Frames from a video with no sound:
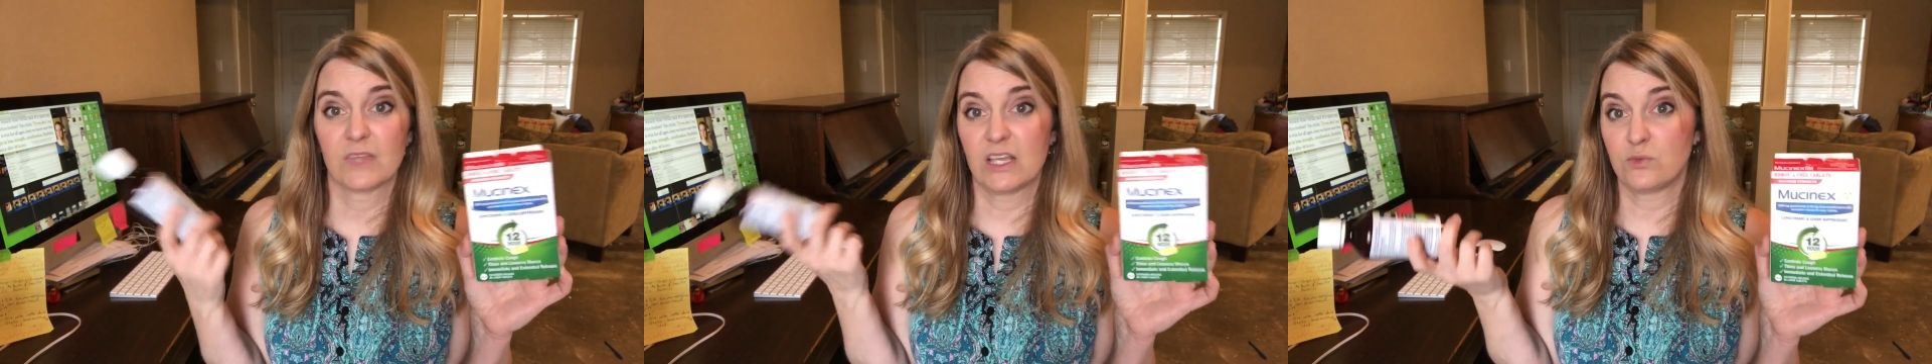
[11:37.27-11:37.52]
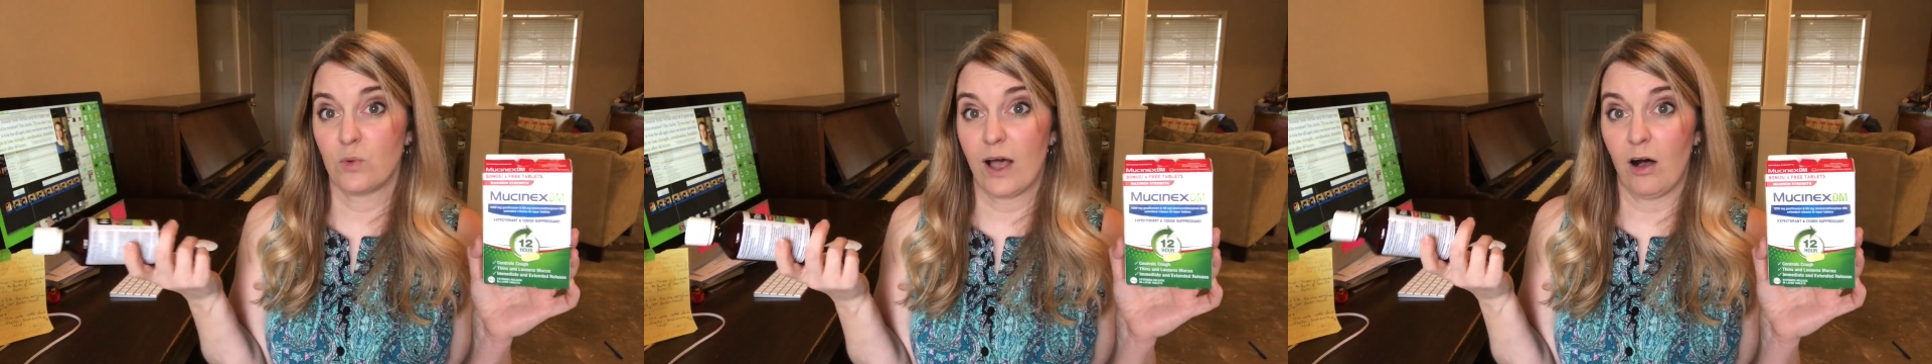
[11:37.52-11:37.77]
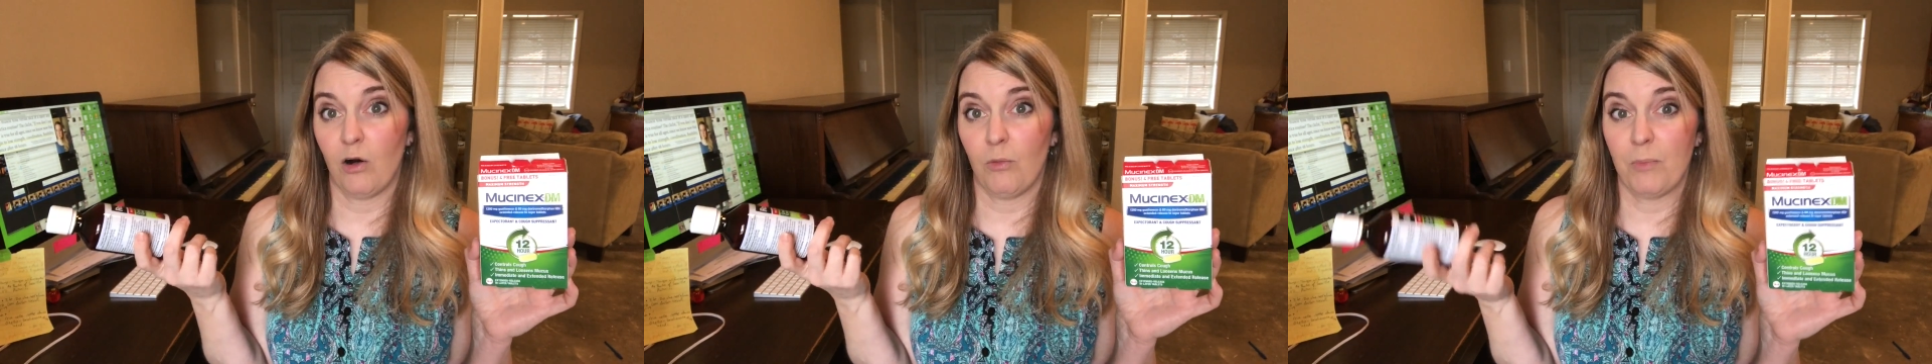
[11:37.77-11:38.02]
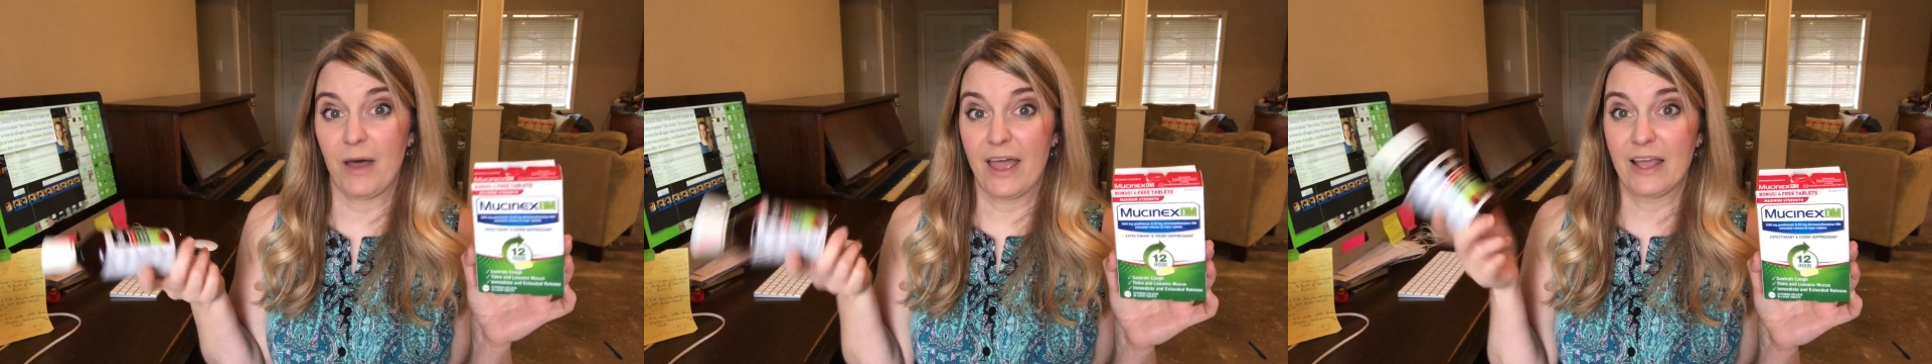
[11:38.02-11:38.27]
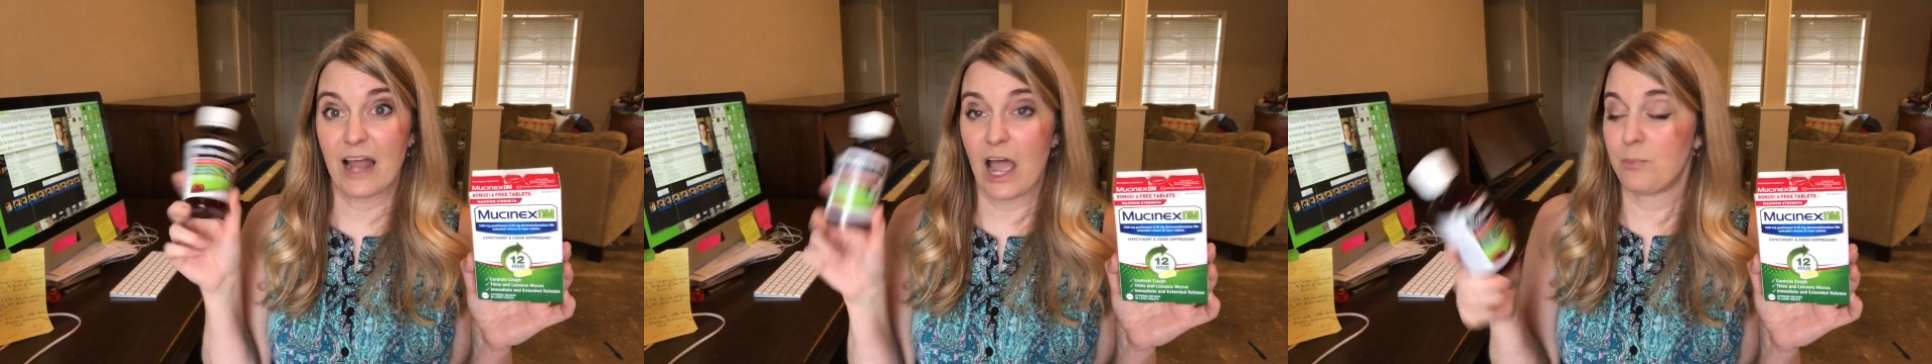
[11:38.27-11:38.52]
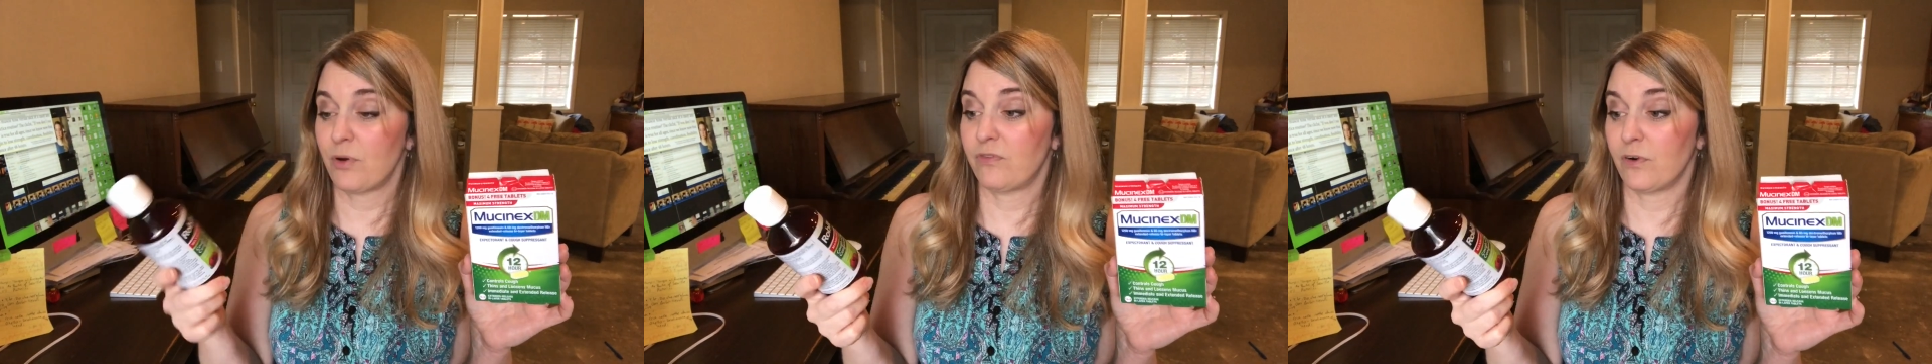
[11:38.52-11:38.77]
as well, but
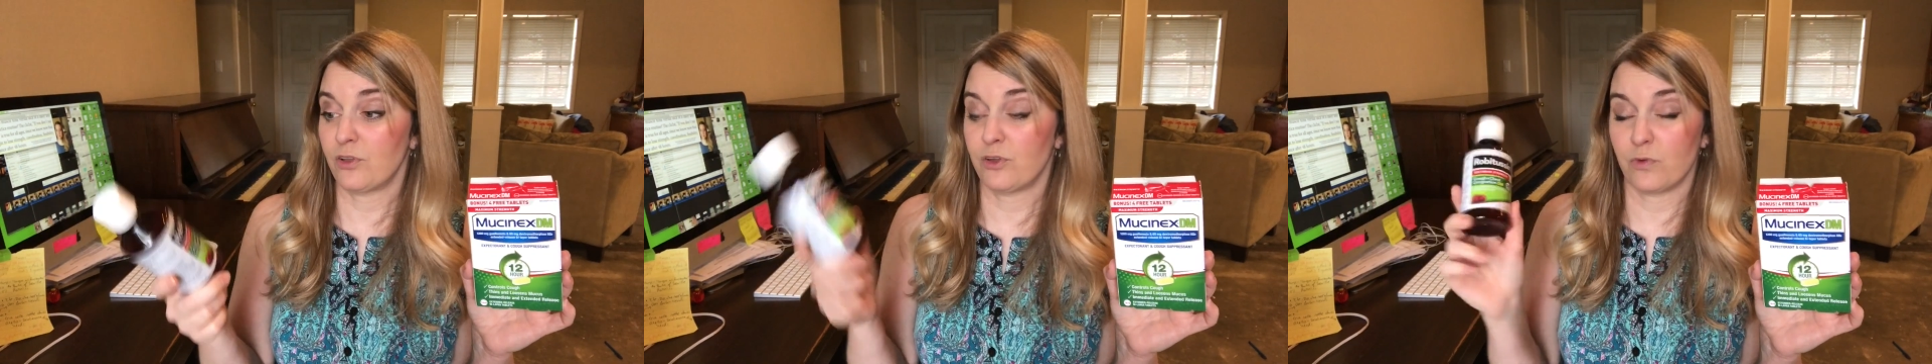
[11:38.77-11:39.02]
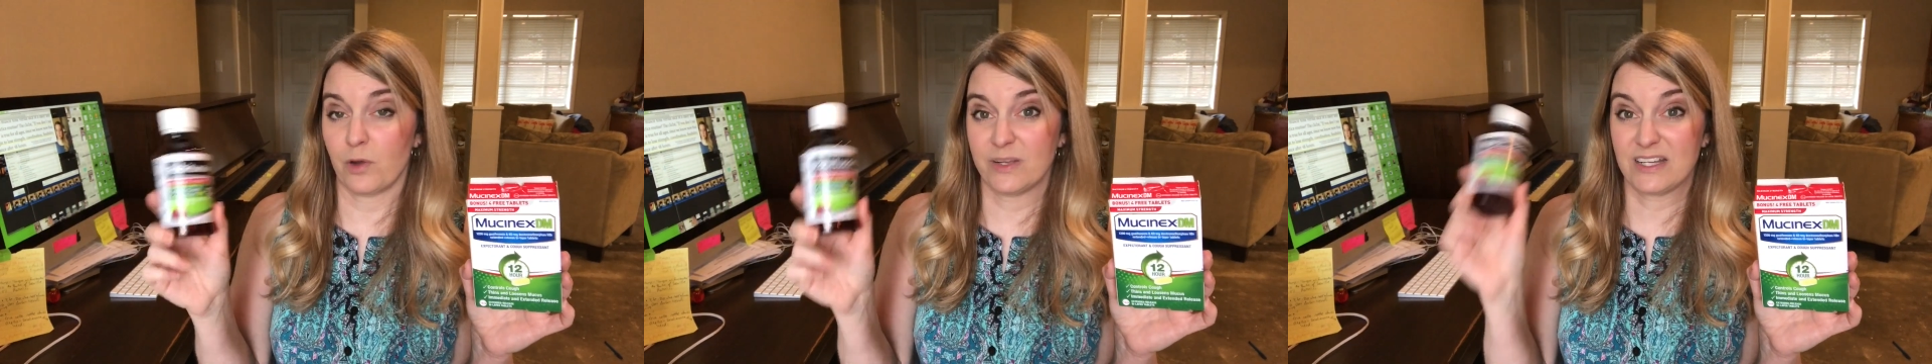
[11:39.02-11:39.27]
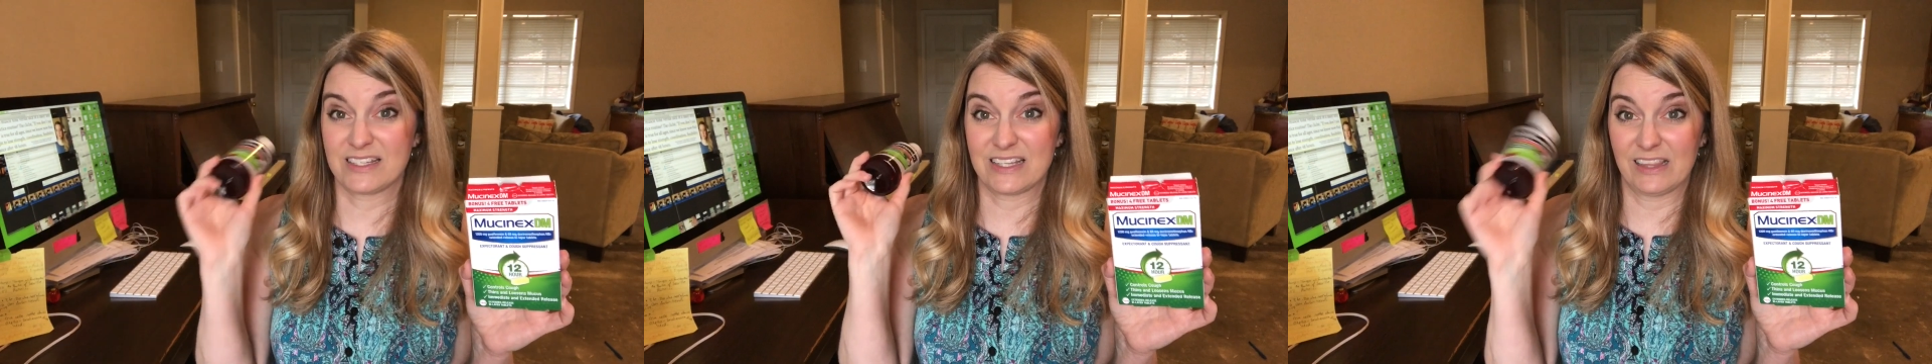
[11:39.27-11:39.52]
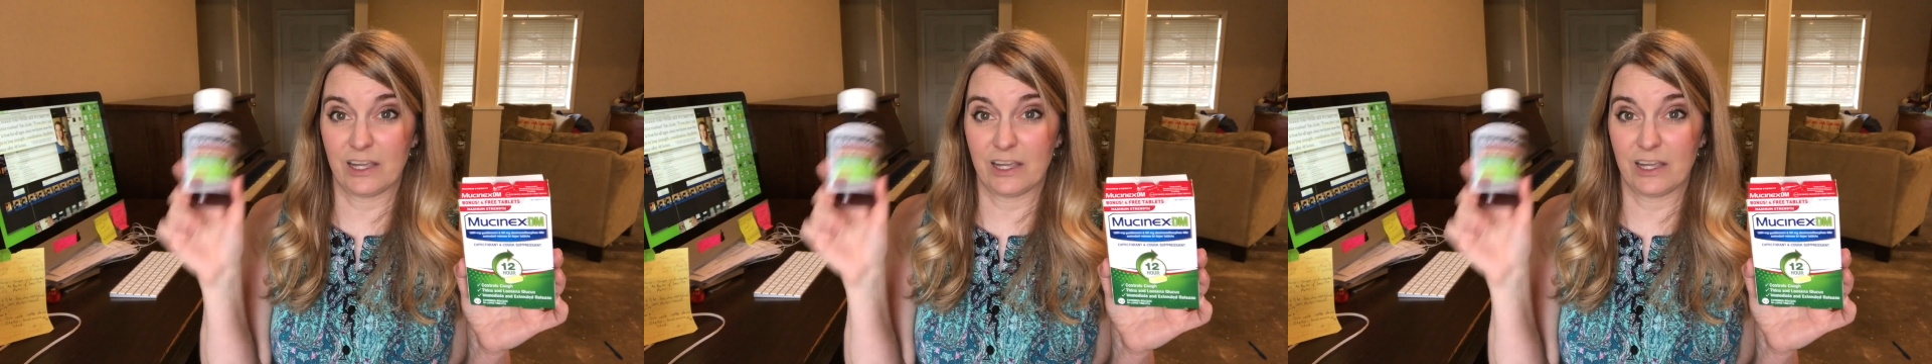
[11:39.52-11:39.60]
I prefer the Robitussin